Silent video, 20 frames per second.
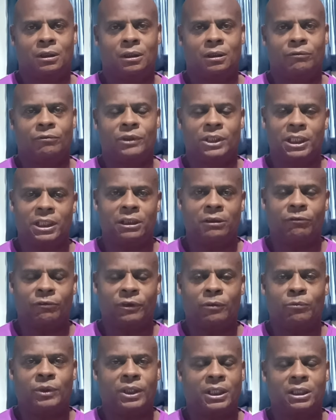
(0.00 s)
of
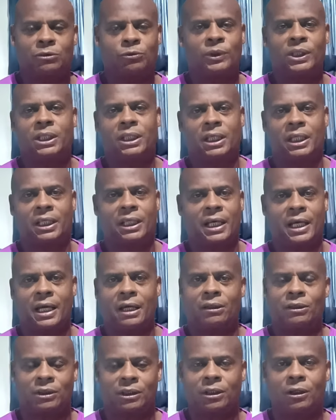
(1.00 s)
leaving because we can't
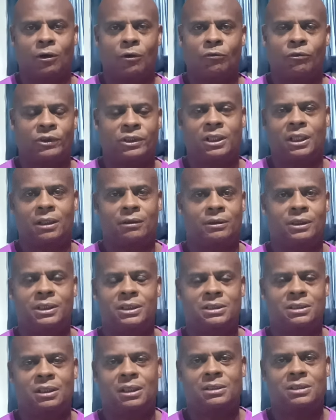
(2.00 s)
handle it over there.
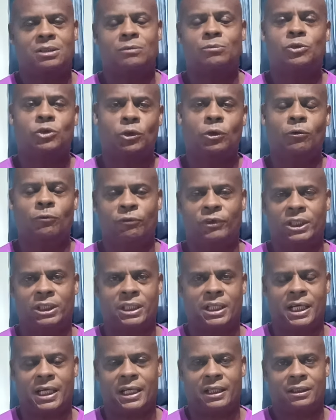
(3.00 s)
Is there some truth
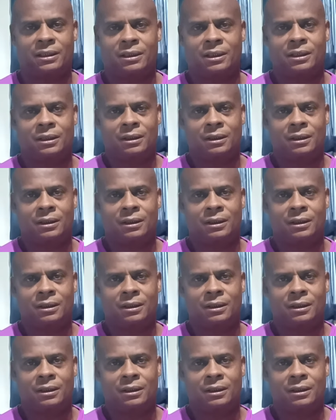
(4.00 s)
in that?